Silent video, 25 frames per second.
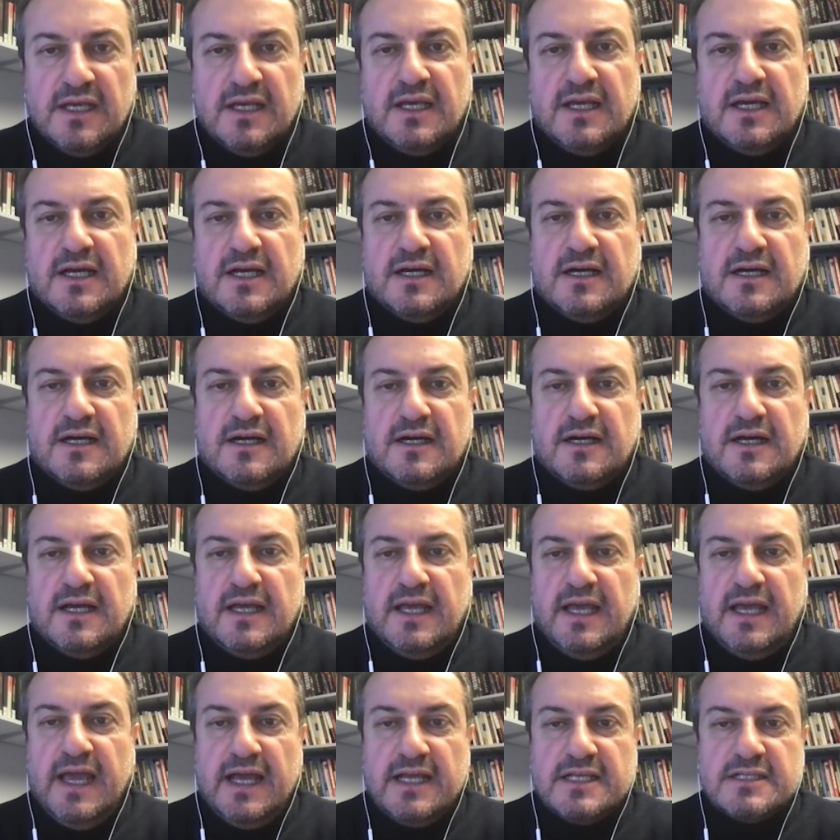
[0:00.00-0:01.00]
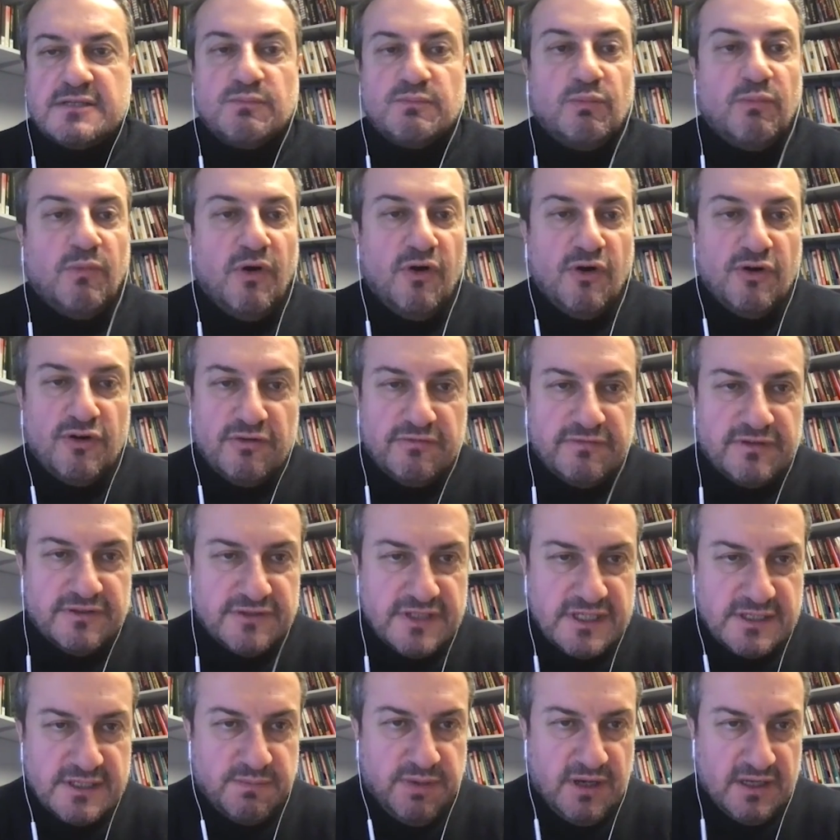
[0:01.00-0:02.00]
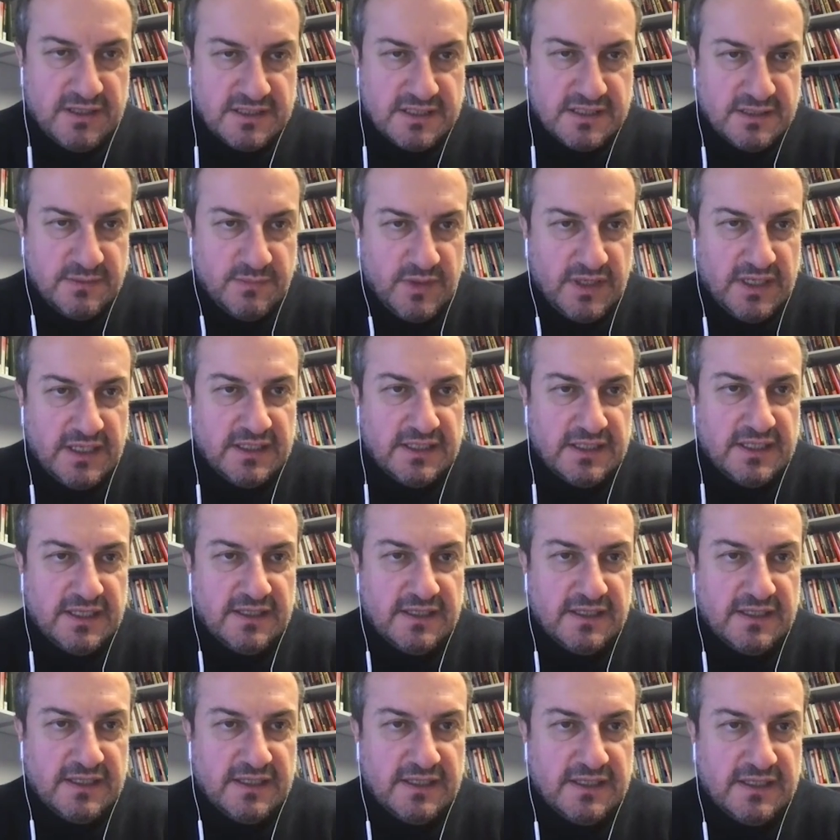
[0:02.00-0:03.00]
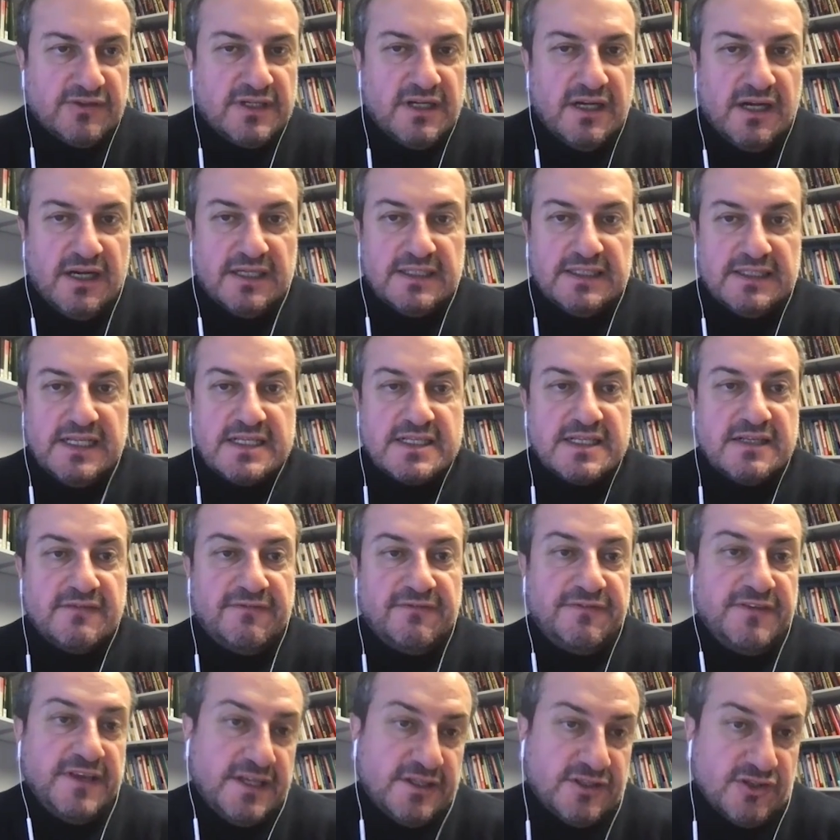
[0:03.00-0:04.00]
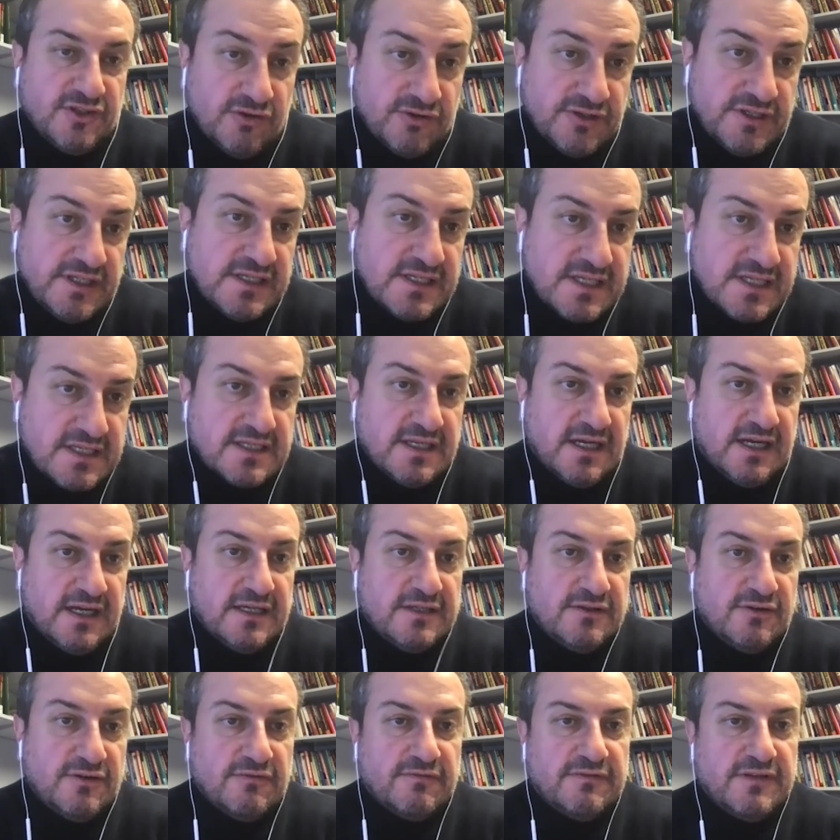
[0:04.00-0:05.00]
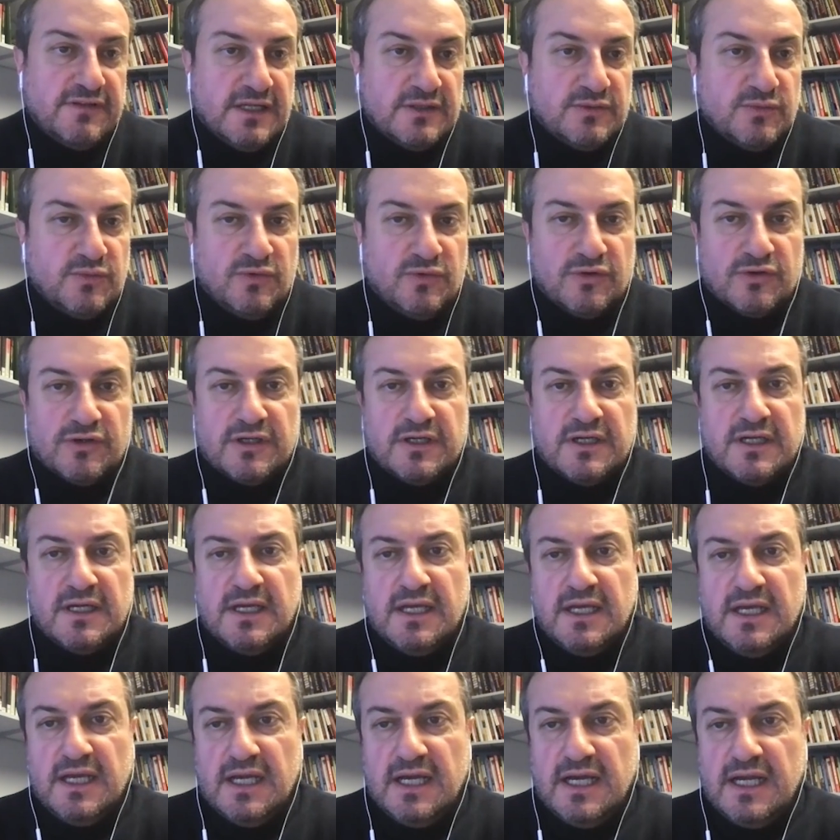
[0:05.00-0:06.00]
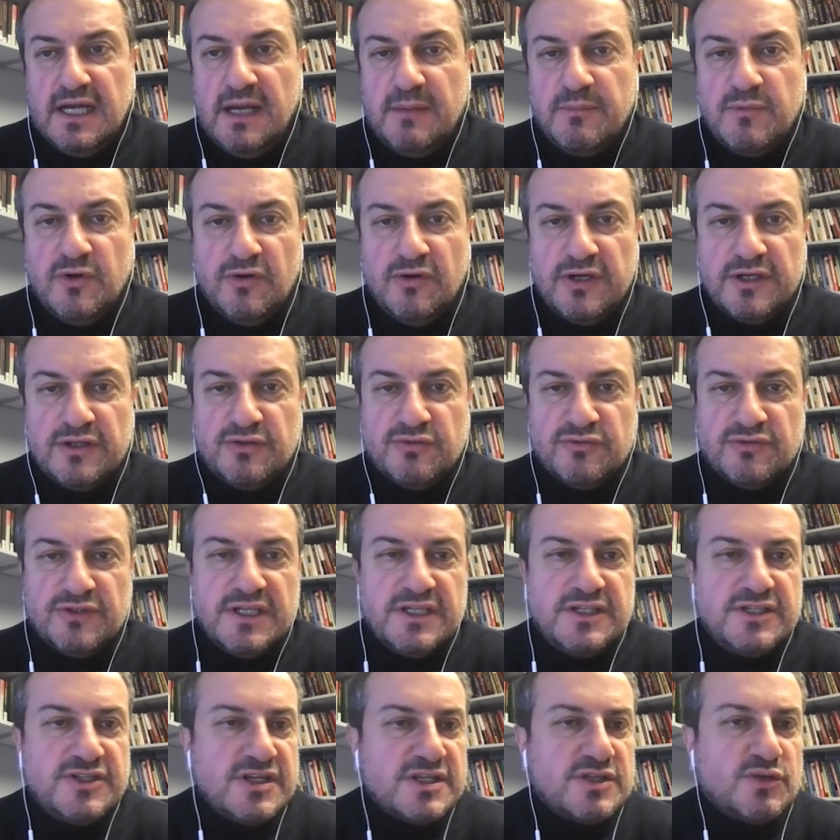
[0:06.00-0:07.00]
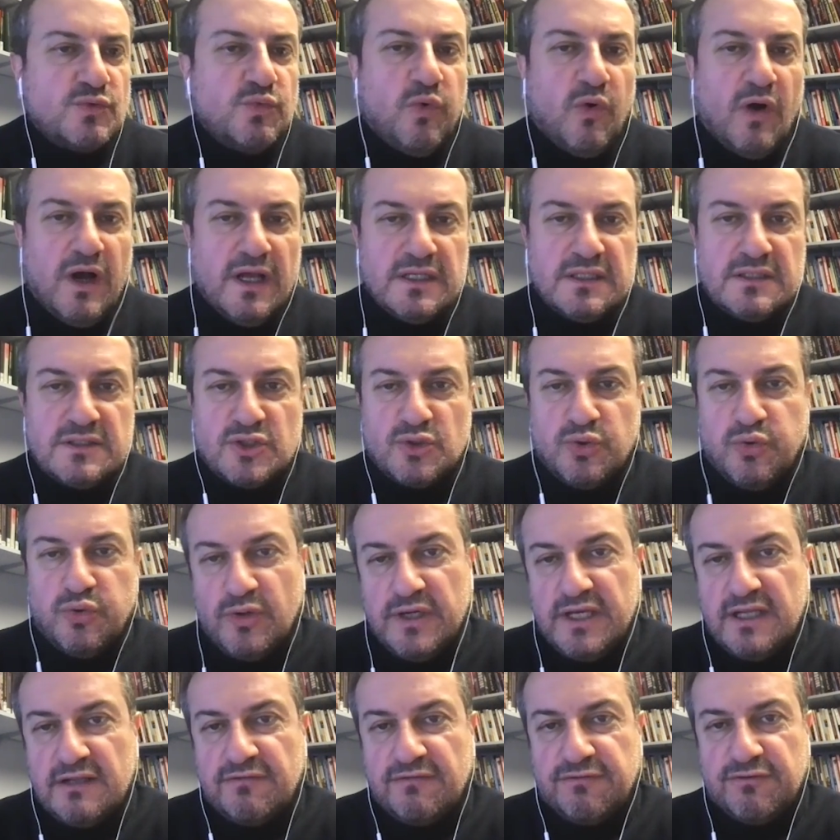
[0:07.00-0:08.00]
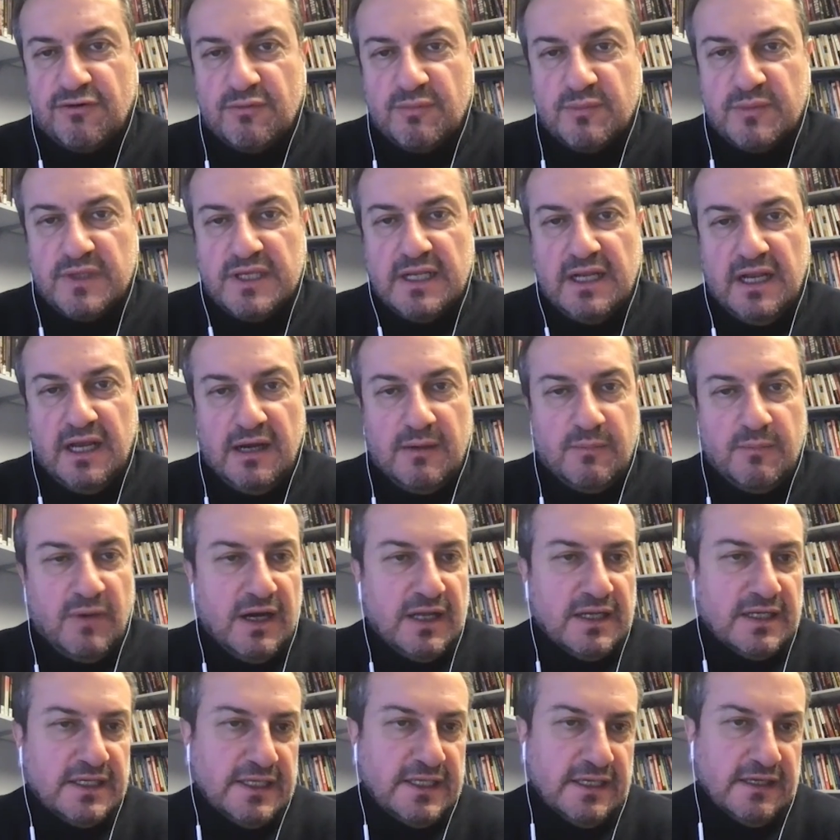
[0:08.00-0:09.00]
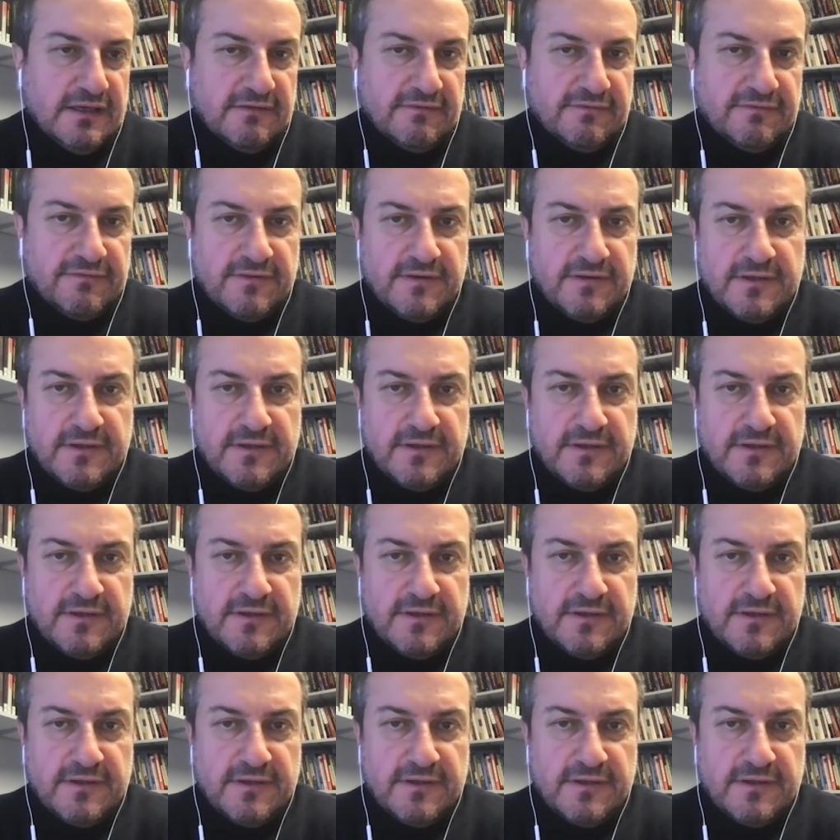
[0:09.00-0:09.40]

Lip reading: has more of a responsibility in this regard as a victorious side of that war. And I'm going to read just one tweet from Ilham Aliyev.